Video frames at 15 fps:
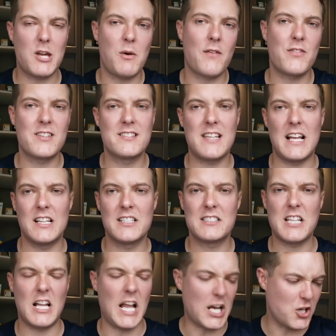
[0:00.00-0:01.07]
You have the zealots
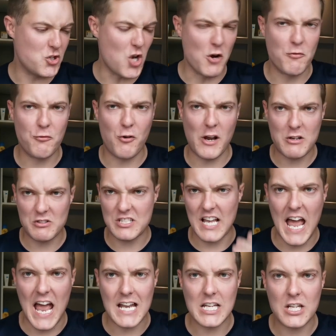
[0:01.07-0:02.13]
that are like, no fragrance
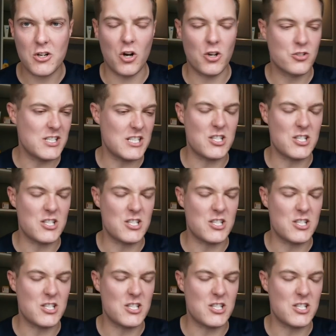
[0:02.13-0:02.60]
at any cost,